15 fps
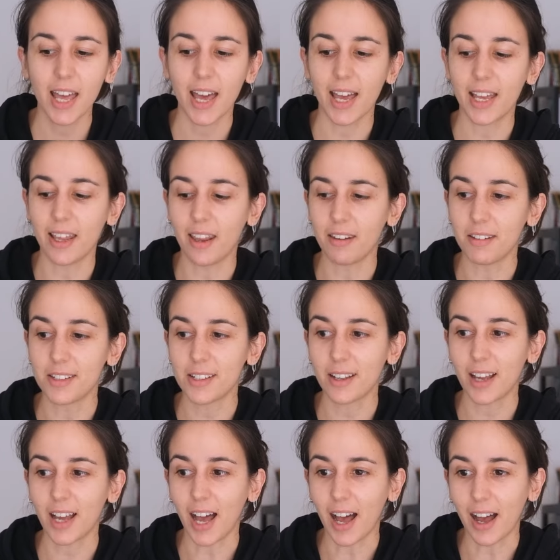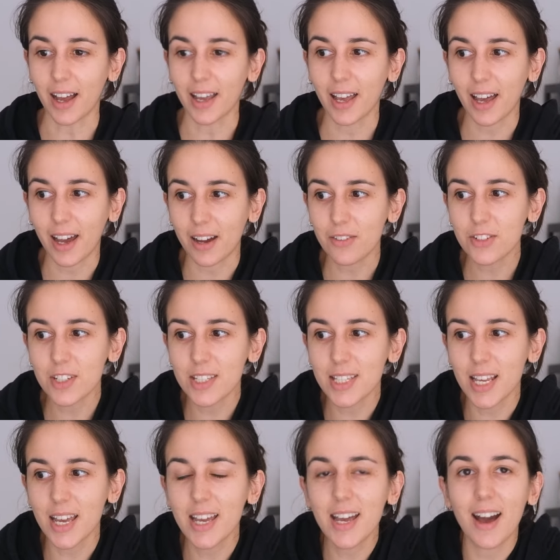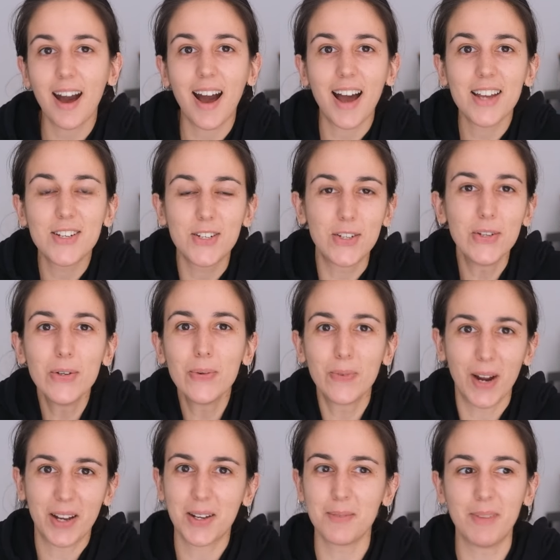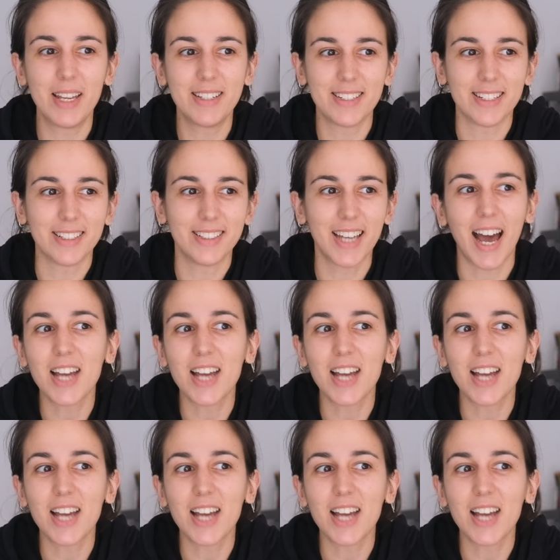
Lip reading: and I have to say, I do recommend it.